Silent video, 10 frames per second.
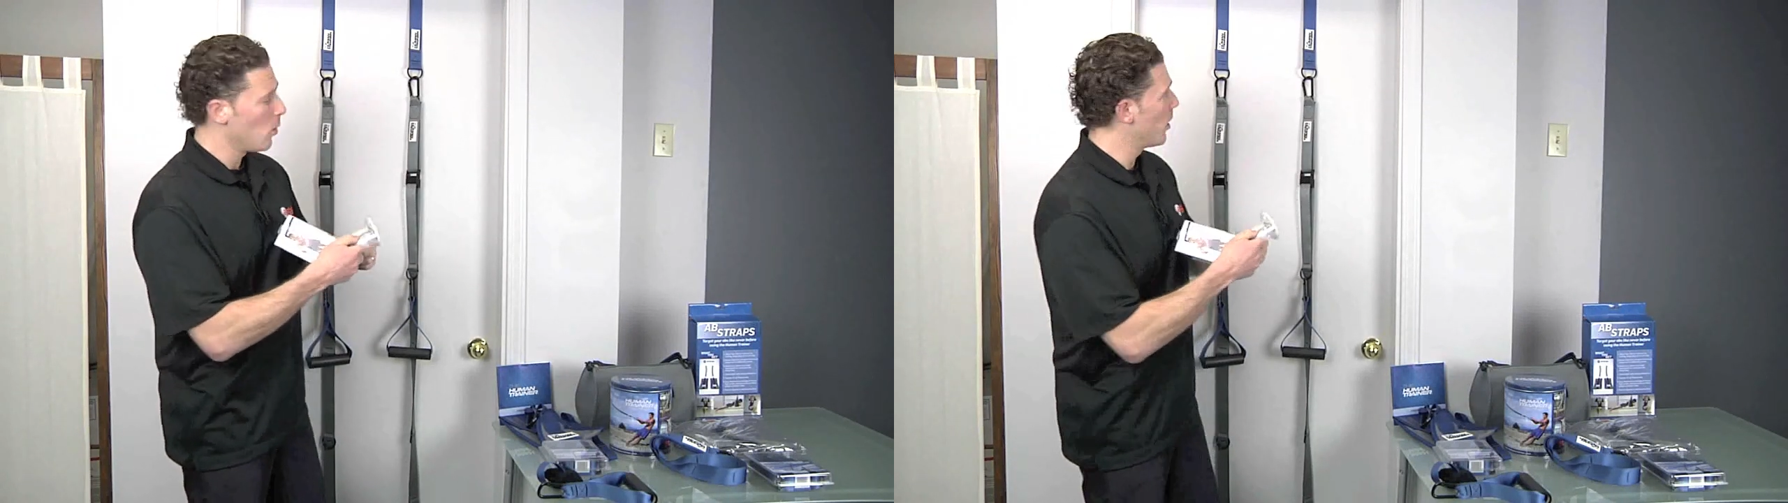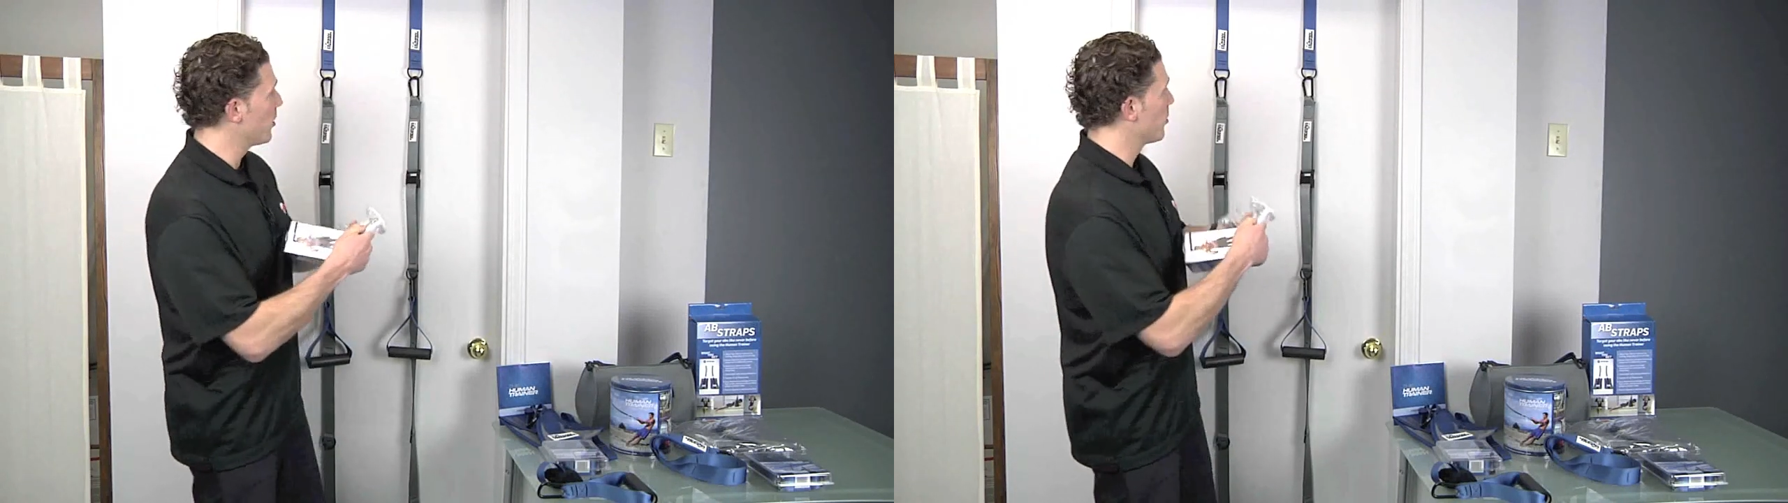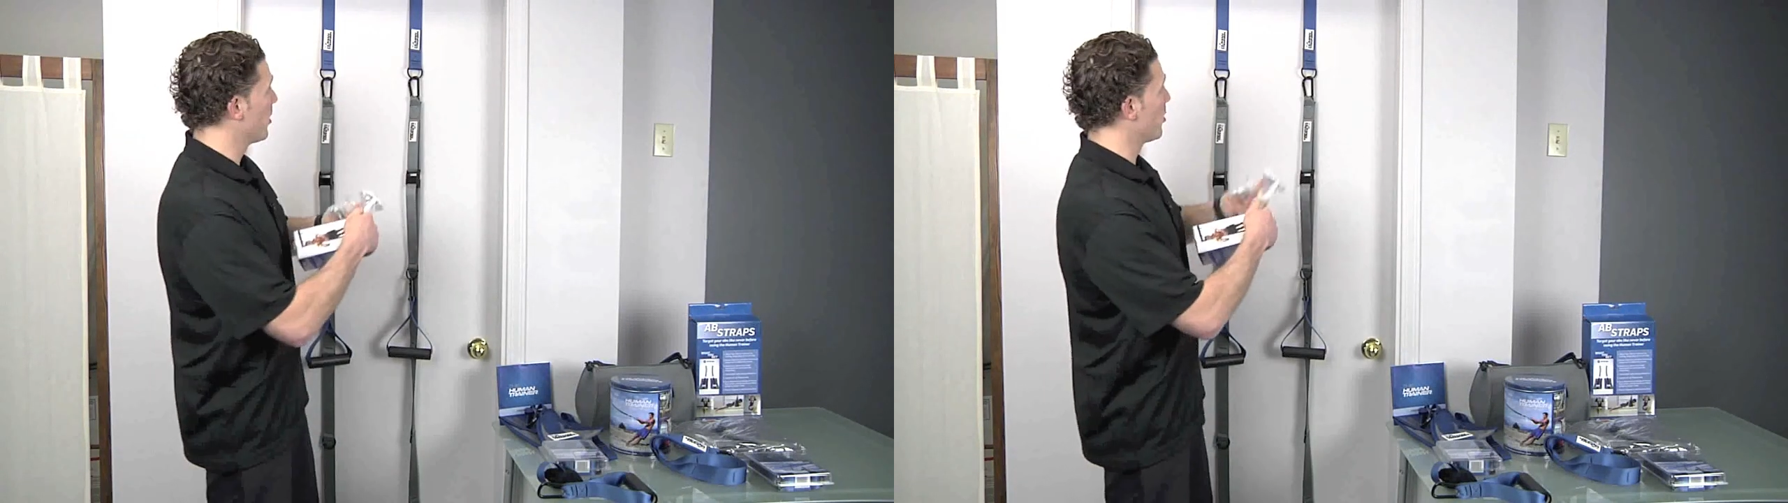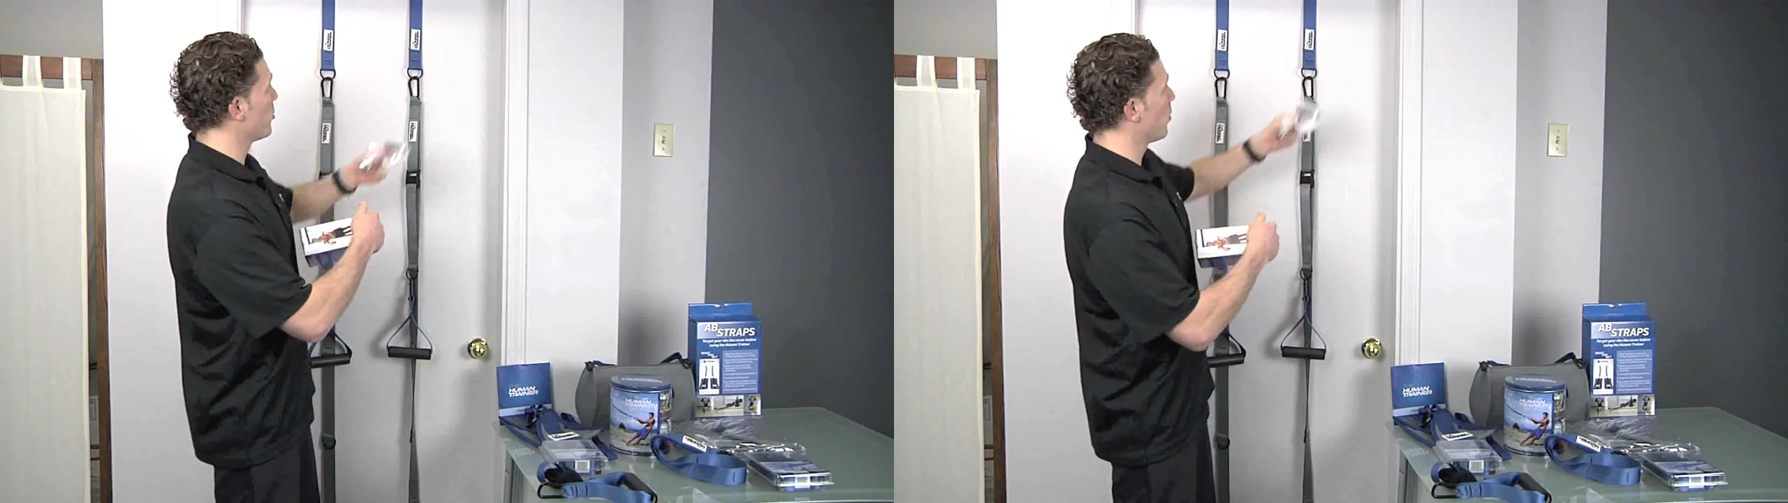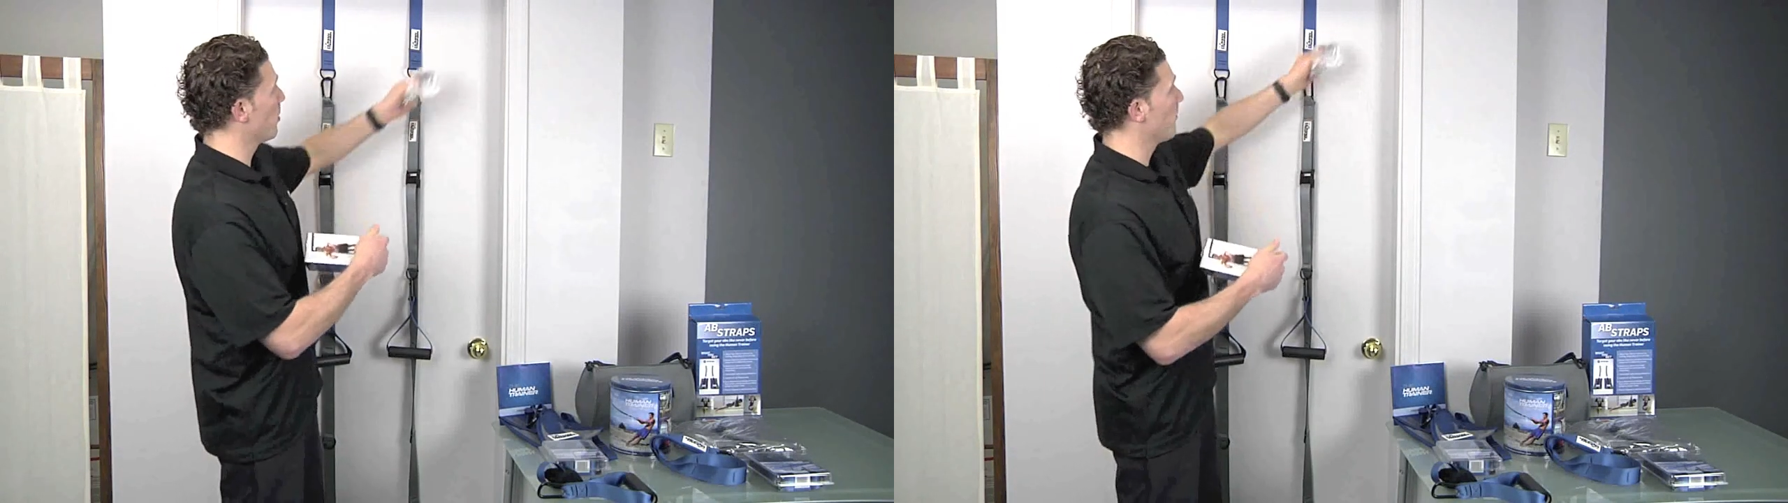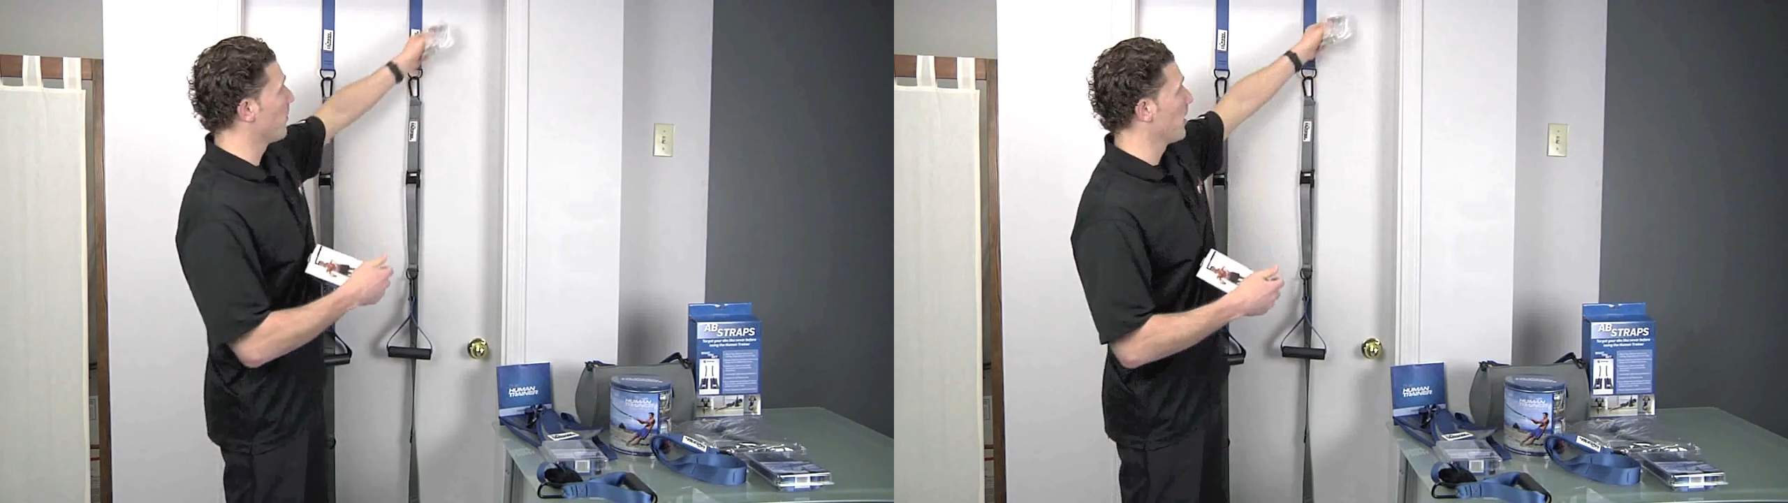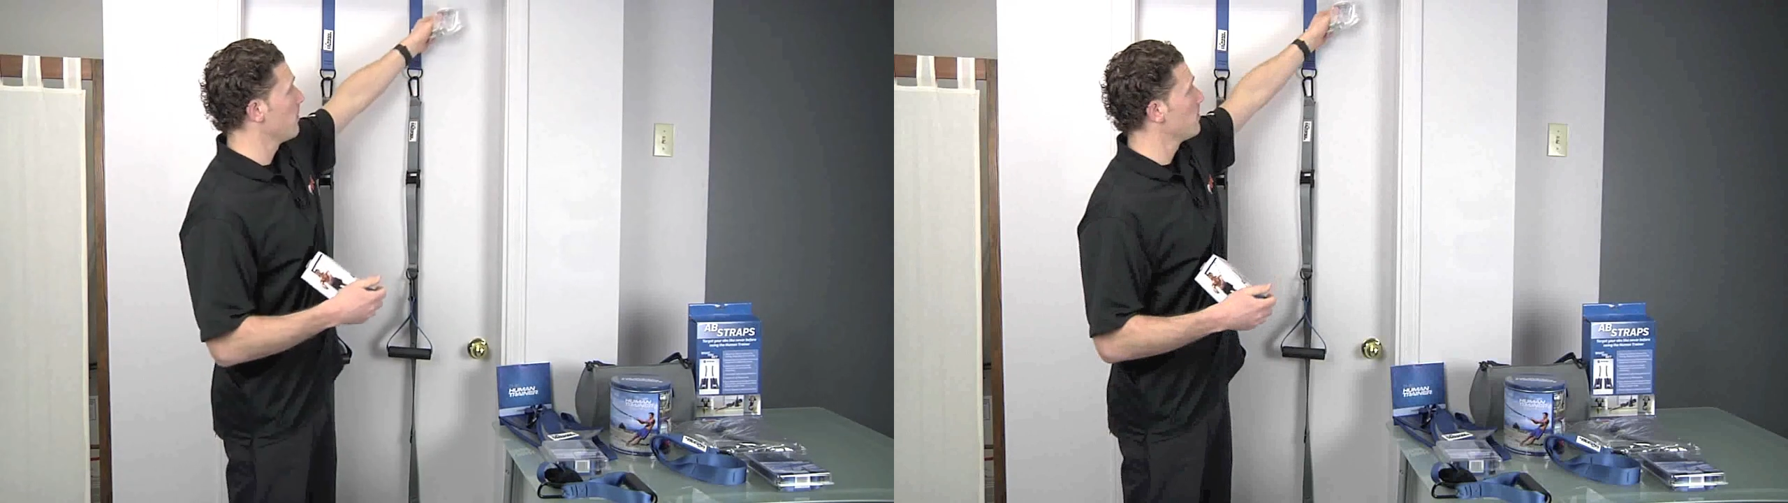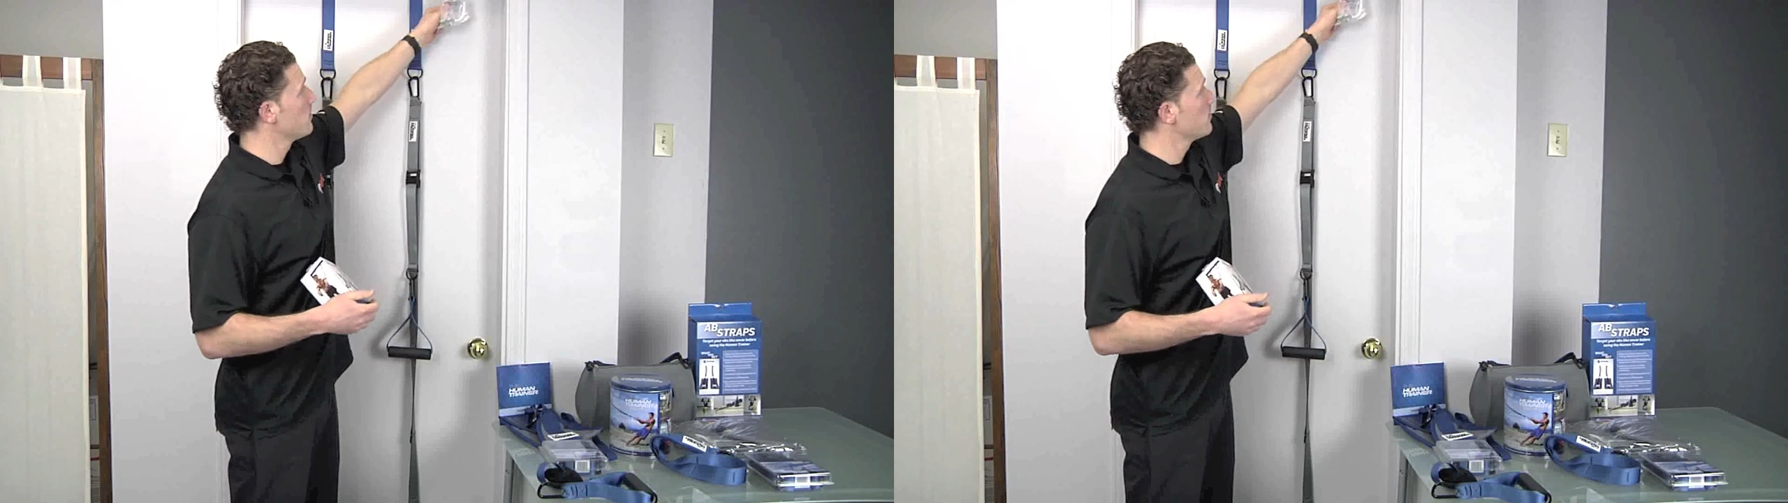when you're in a door frame